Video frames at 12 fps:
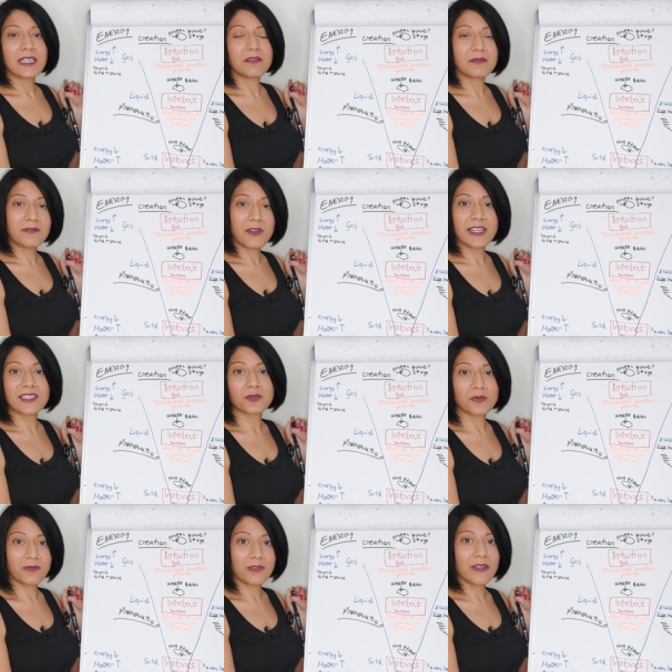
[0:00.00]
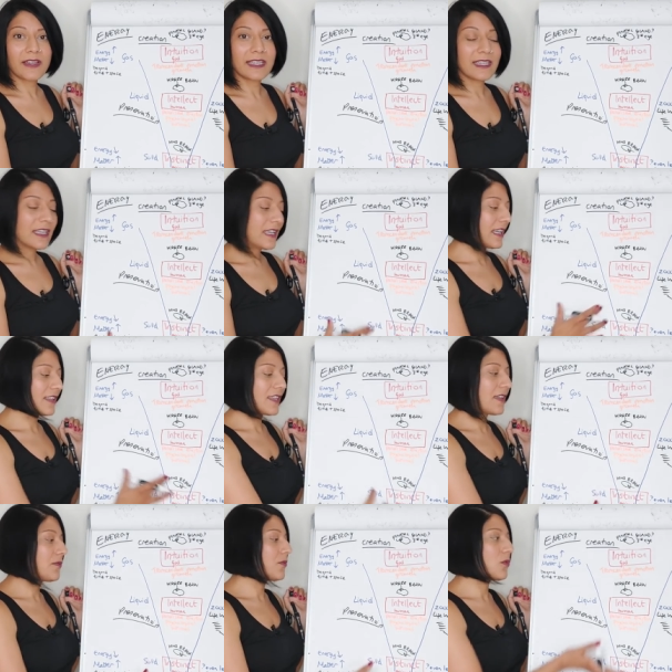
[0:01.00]
and fight or flight. And
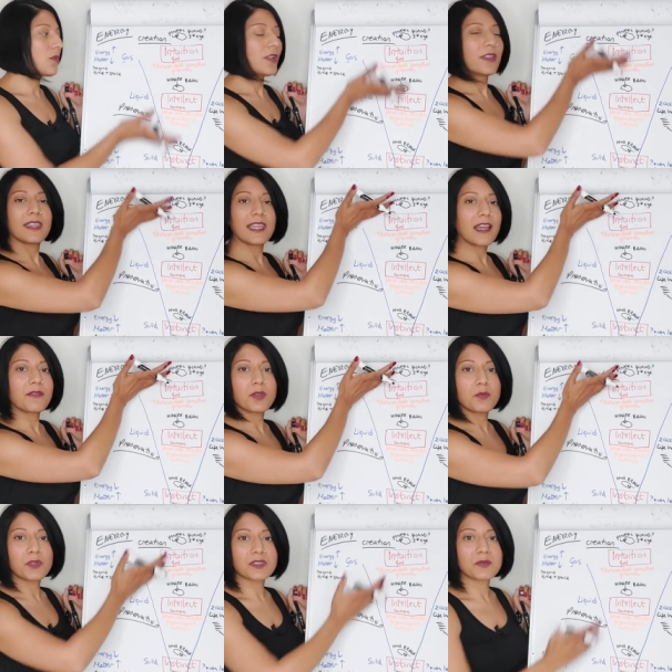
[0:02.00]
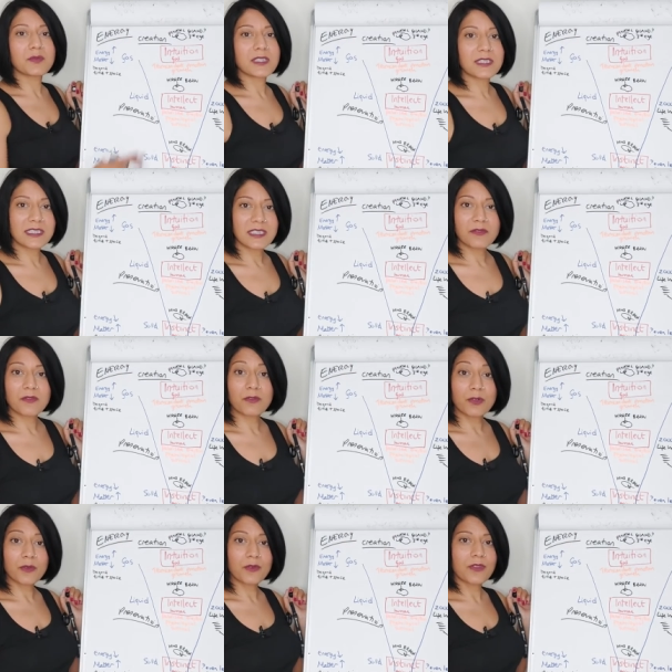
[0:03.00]
therefore, they have no possibility of
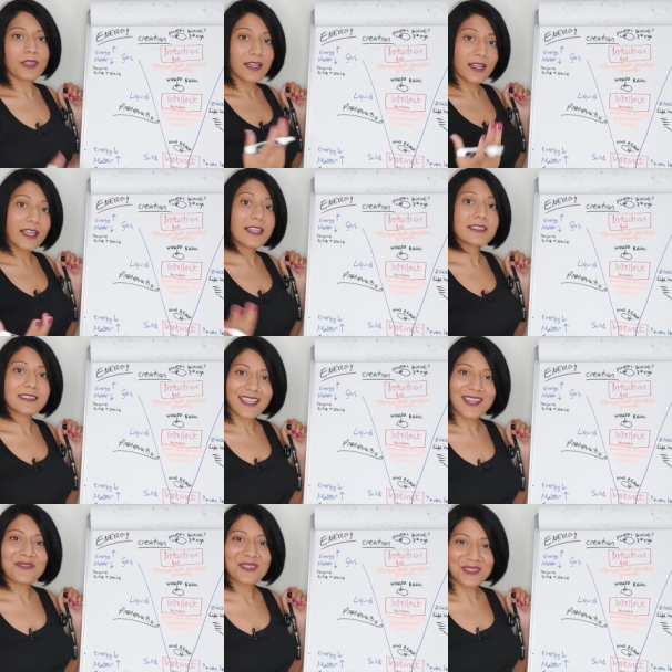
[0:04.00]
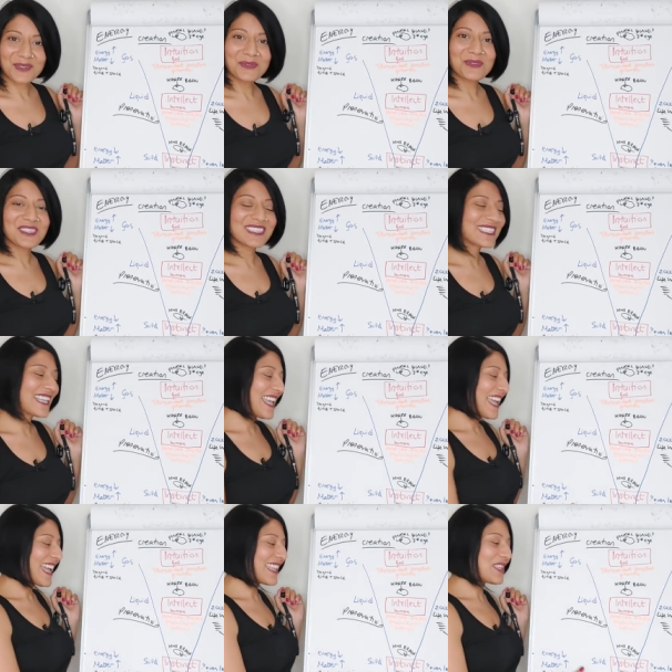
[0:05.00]
growth unless they have the tools
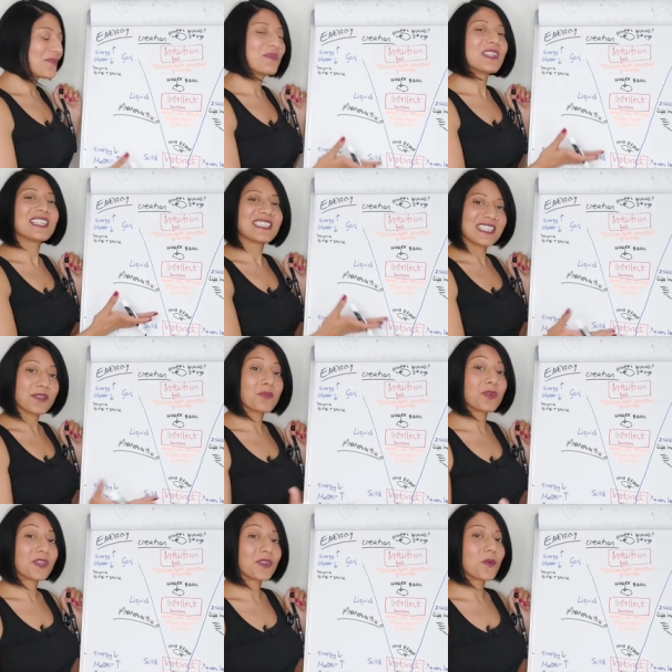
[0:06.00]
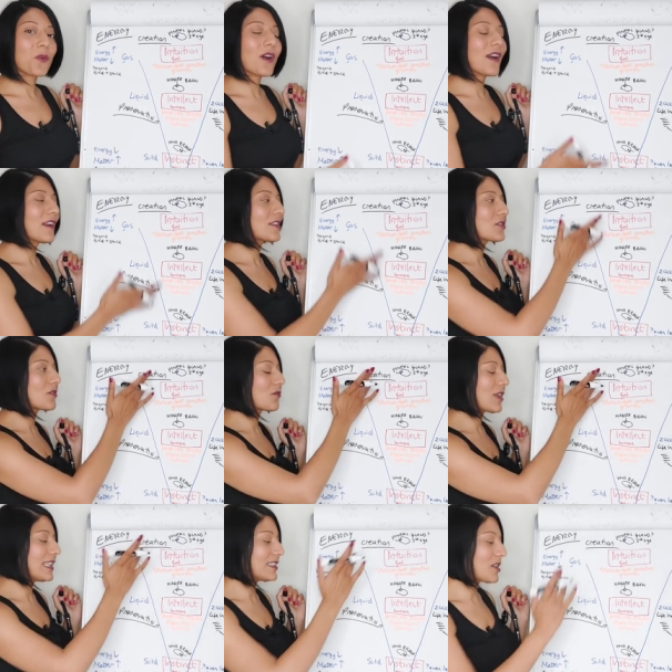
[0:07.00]
and the ability and put in the work to
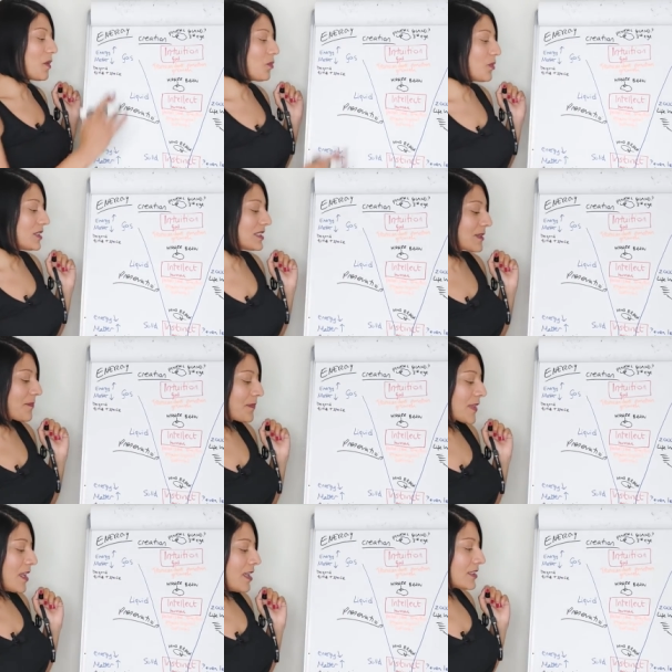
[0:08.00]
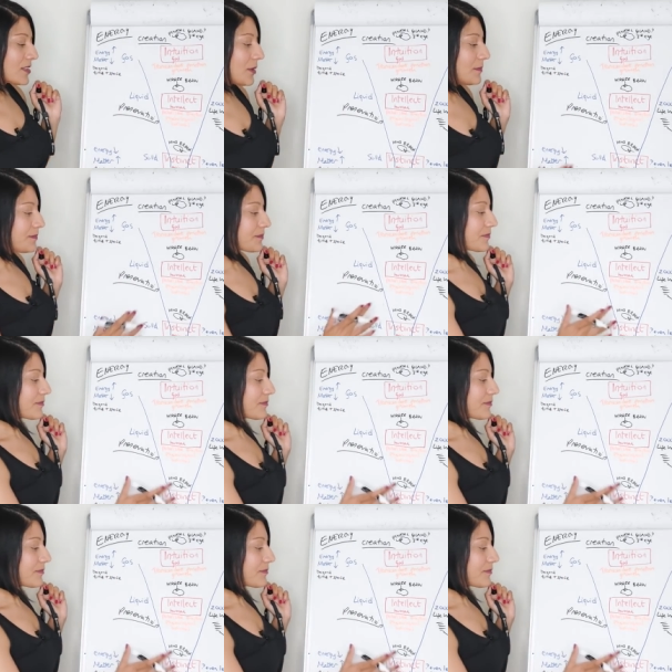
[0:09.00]
raise upwards. So